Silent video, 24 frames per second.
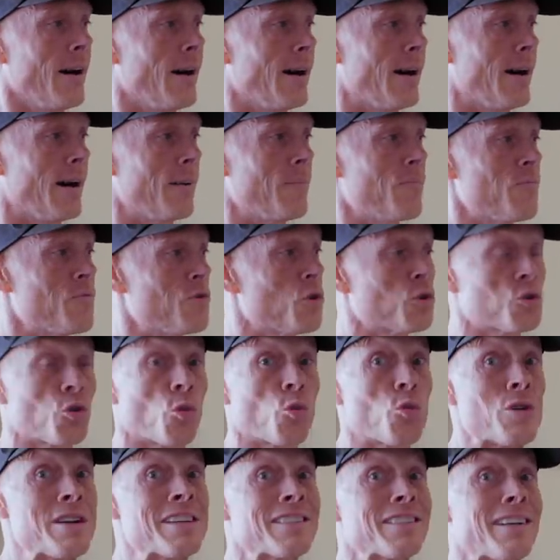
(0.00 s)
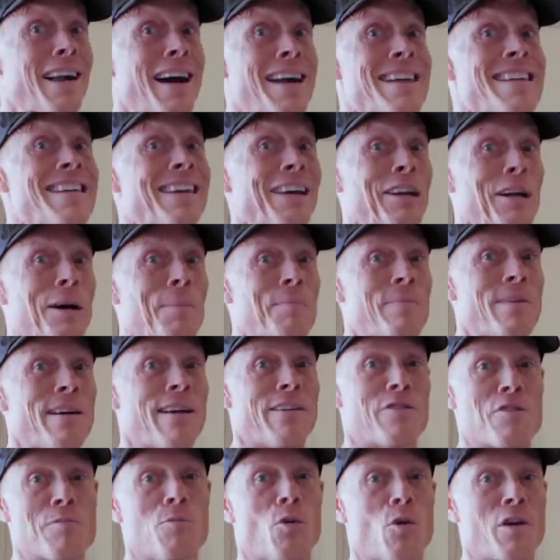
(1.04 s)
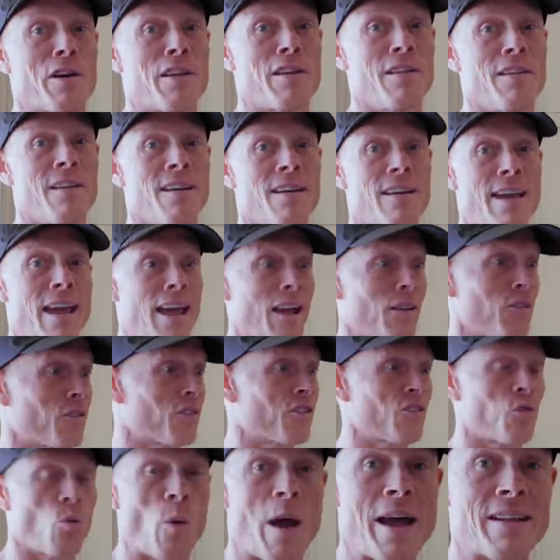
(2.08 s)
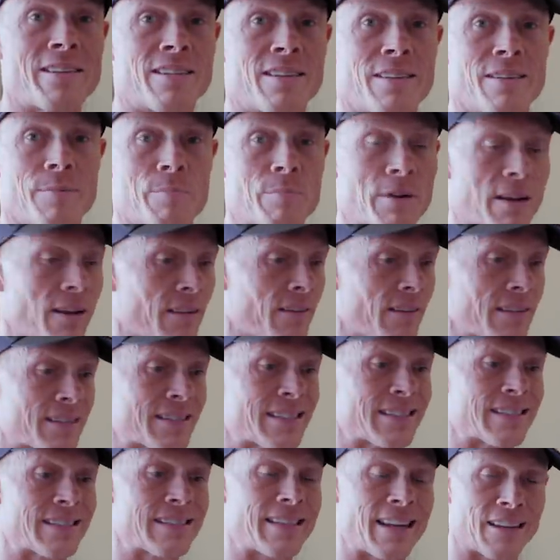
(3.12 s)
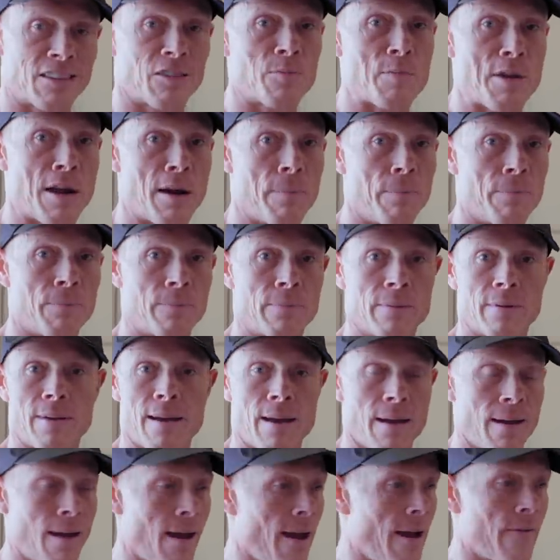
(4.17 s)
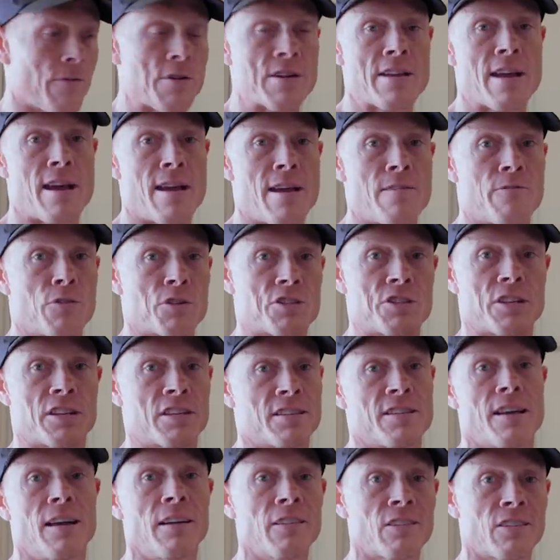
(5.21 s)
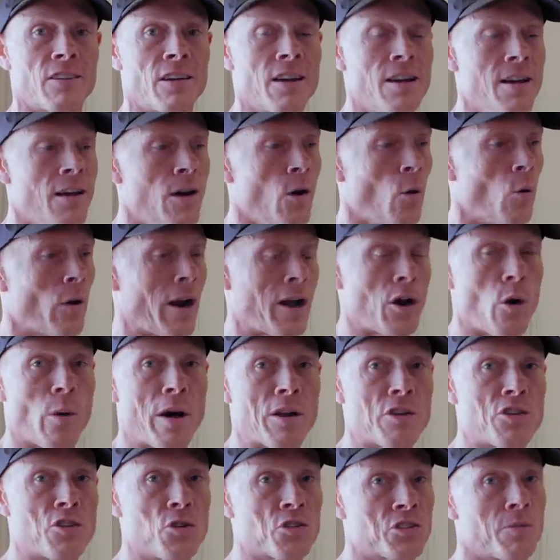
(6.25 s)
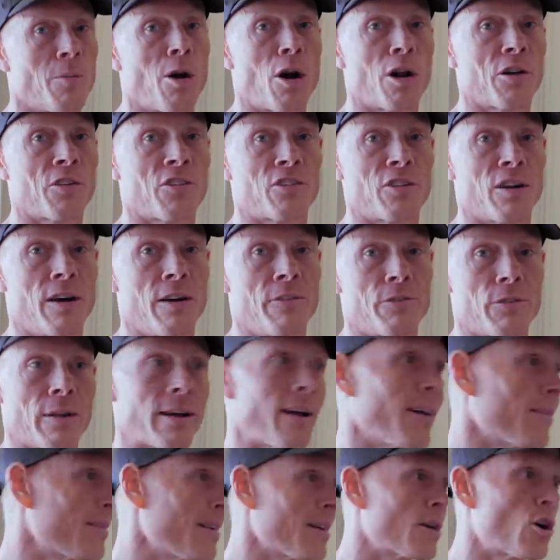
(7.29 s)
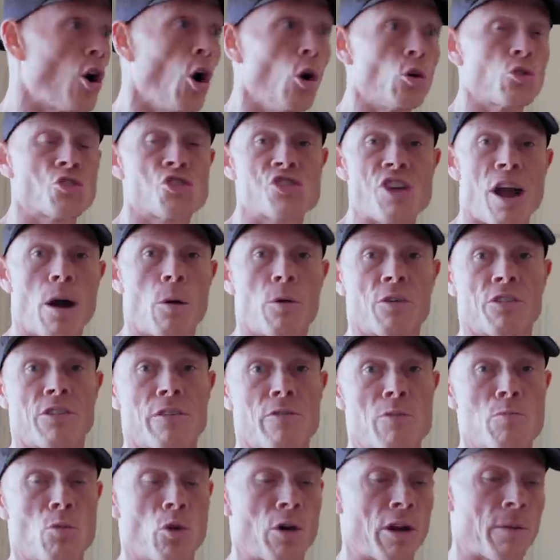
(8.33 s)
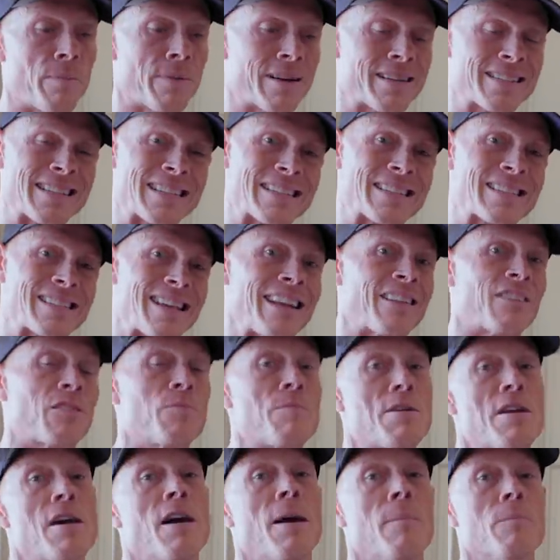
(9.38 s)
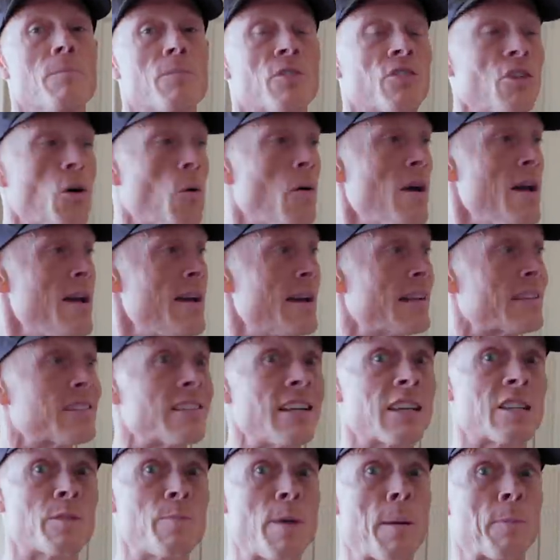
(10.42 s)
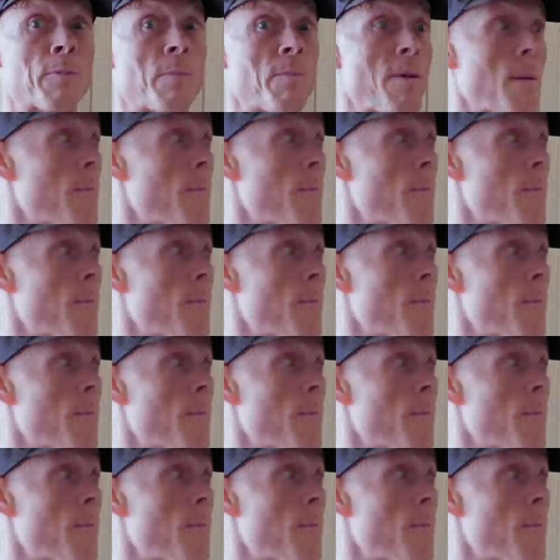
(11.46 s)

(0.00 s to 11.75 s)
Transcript: Uh, there's a reason I get up every morning and sweat because it sets me up every day for success. When I go out and do some hard stuff, like I take cold showers every morning because it sets me up. So it sets me up to